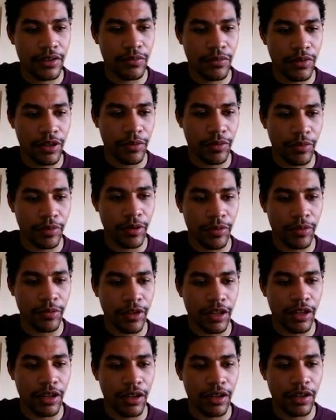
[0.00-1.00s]
Blah, blah,
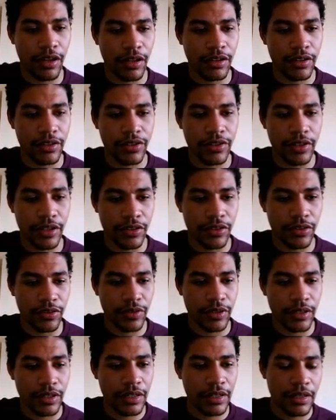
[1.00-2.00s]
blah, blah. This is how you do
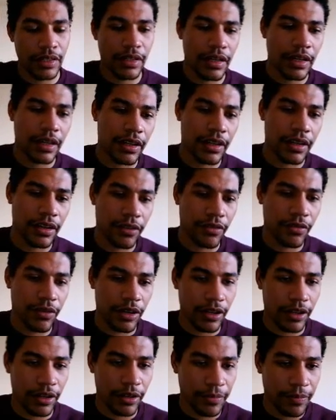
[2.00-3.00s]
it. And
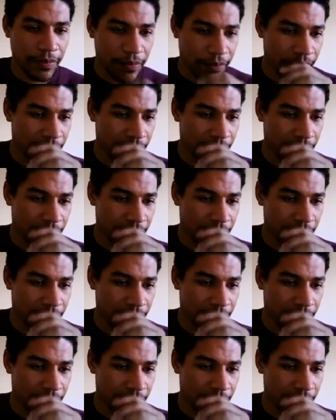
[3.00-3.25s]
then